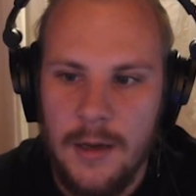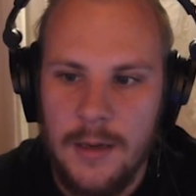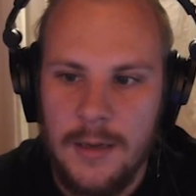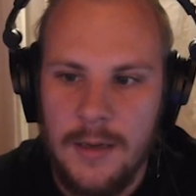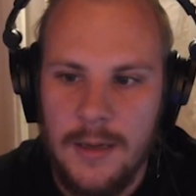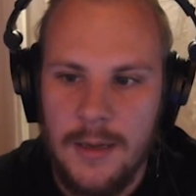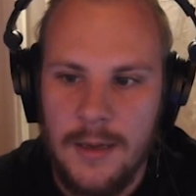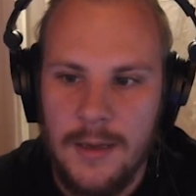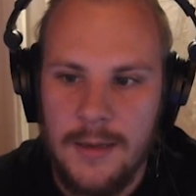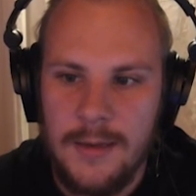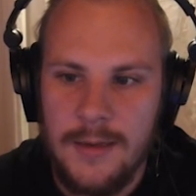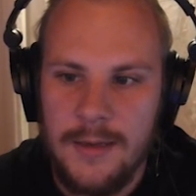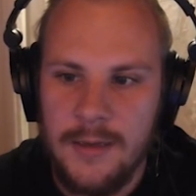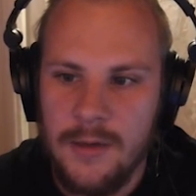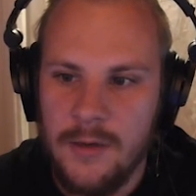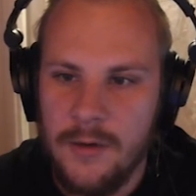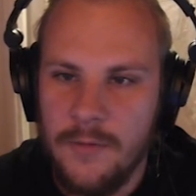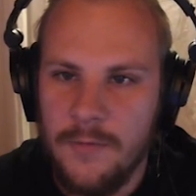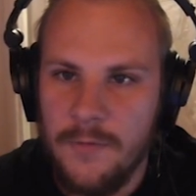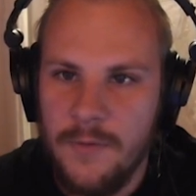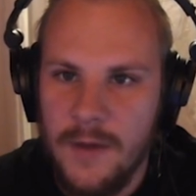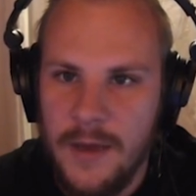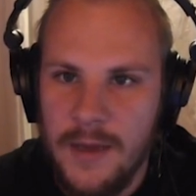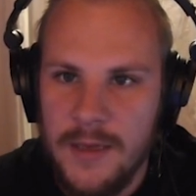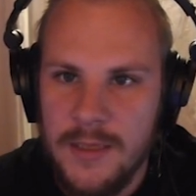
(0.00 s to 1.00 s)
like
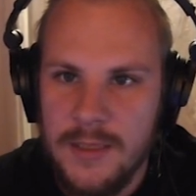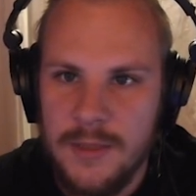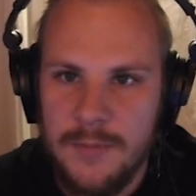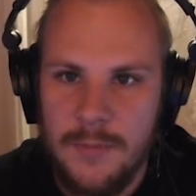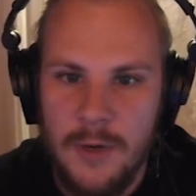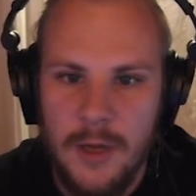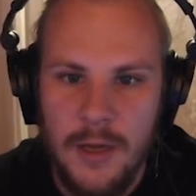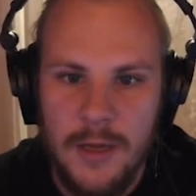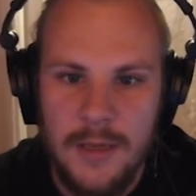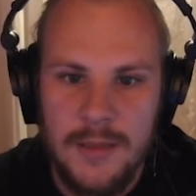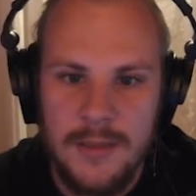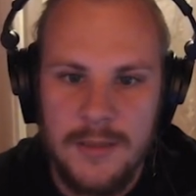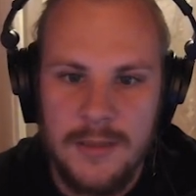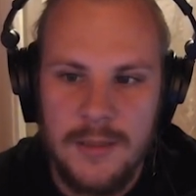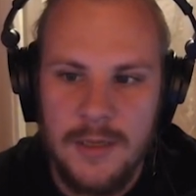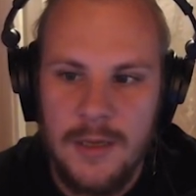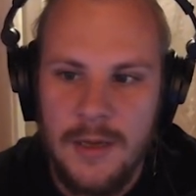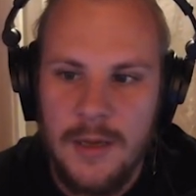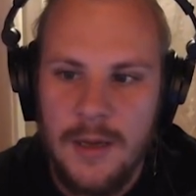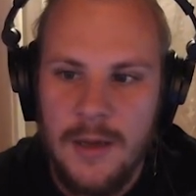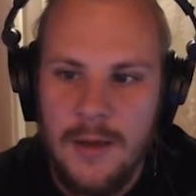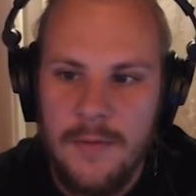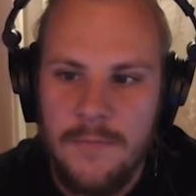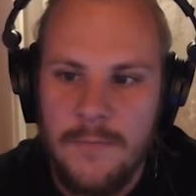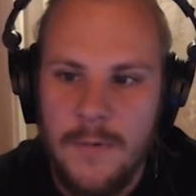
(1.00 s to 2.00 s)
linear phase plugins,
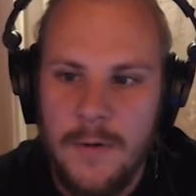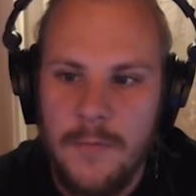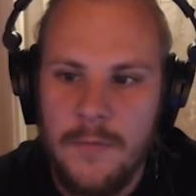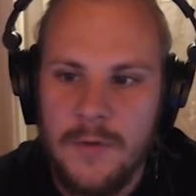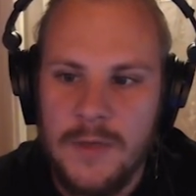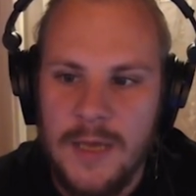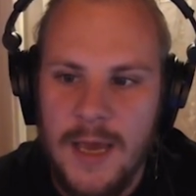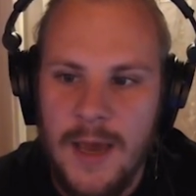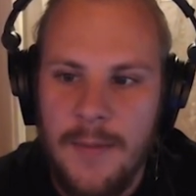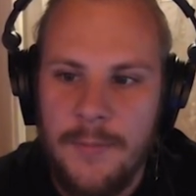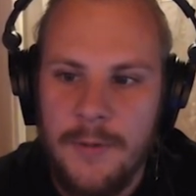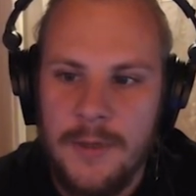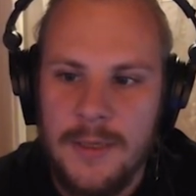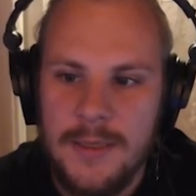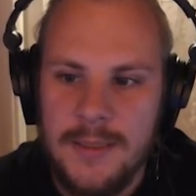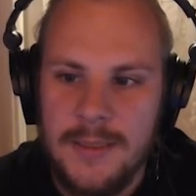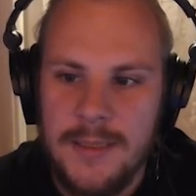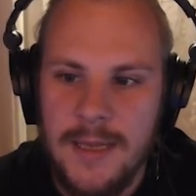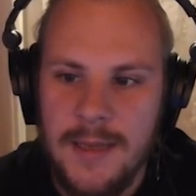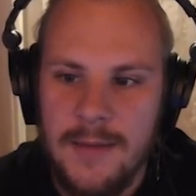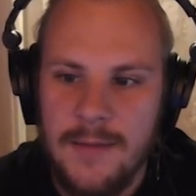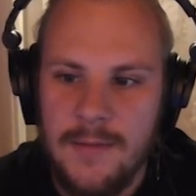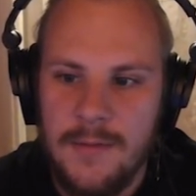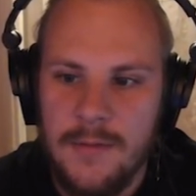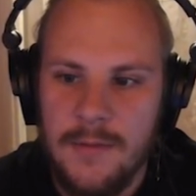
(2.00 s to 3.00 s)
what would happen is
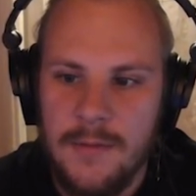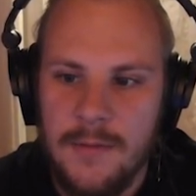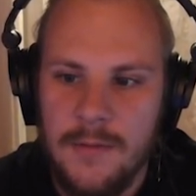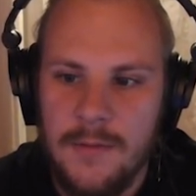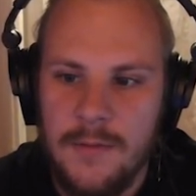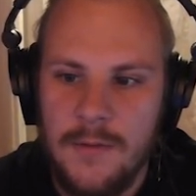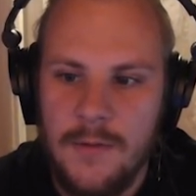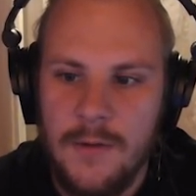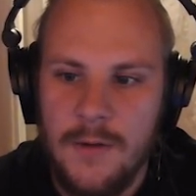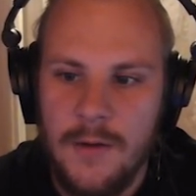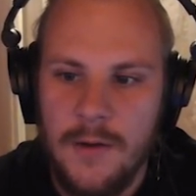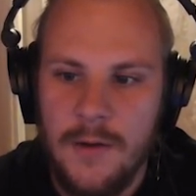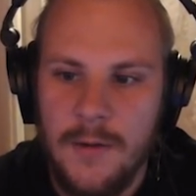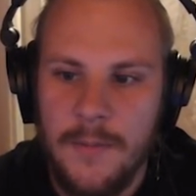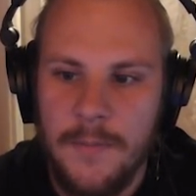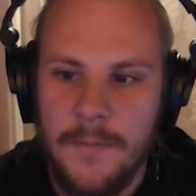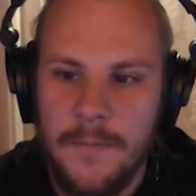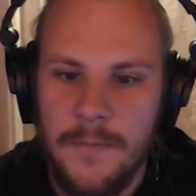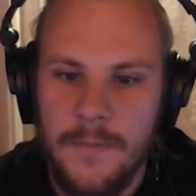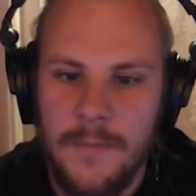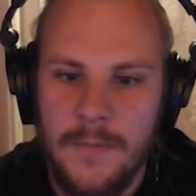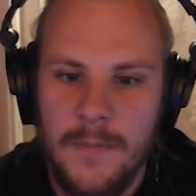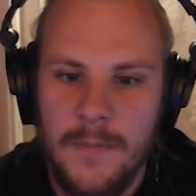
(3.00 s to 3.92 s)
that the